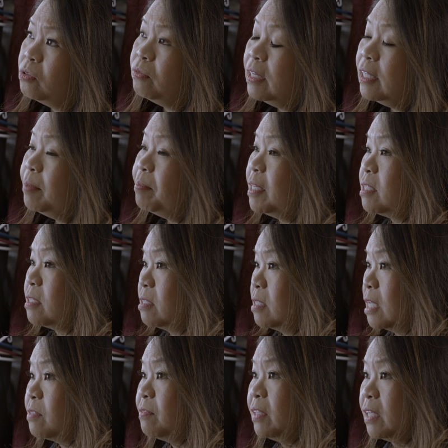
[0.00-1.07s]
to really be
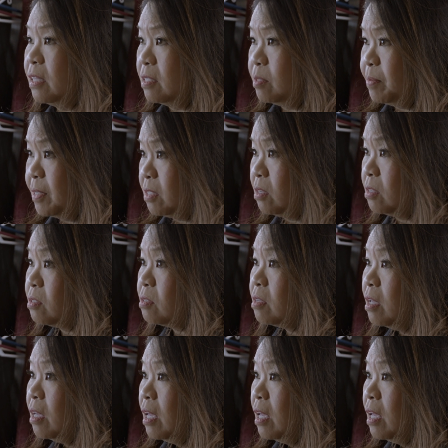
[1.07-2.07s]
successful in this business.